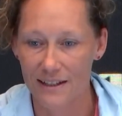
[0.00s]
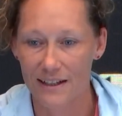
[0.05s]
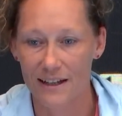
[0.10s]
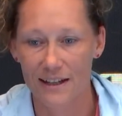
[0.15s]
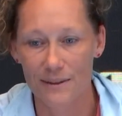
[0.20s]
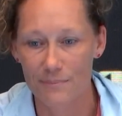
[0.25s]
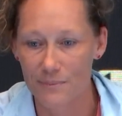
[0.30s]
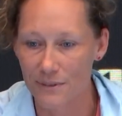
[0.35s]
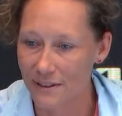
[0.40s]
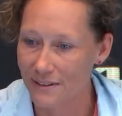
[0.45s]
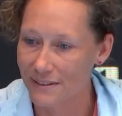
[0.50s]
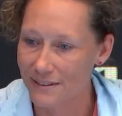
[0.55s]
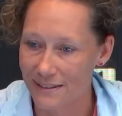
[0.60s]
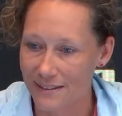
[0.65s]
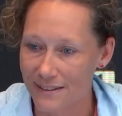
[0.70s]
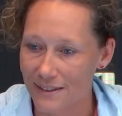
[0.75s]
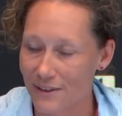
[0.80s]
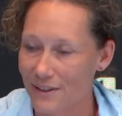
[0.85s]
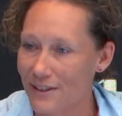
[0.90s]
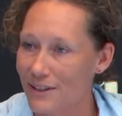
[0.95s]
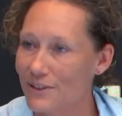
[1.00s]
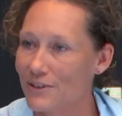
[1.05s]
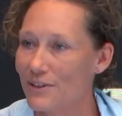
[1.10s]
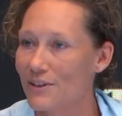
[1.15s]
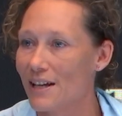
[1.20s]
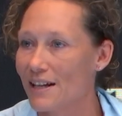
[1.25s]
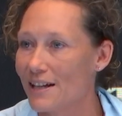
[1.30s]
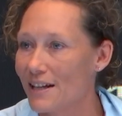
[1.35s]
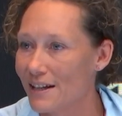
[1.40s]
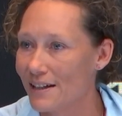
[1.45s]
okay, I'm not going to
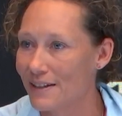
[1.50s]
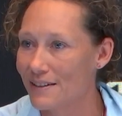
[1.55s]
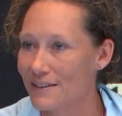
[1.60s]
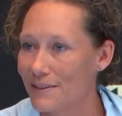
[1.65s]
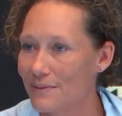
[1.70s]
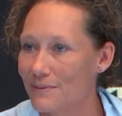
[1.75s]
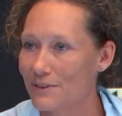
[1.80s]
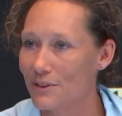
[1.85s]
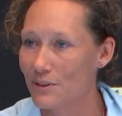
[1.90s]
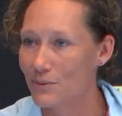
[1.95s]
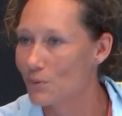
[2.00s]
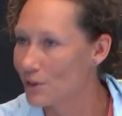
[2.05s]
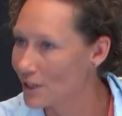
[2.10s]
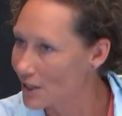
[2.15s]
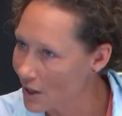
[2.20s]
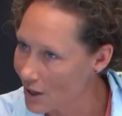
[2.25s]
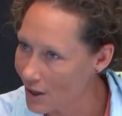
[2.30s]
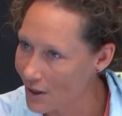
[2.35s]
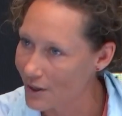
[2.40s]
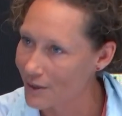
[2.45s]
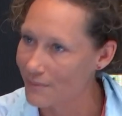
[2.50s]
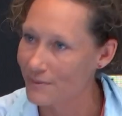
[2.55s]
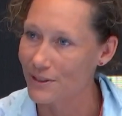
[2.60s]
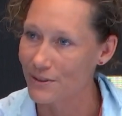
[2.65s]
do that now because I just want to go home.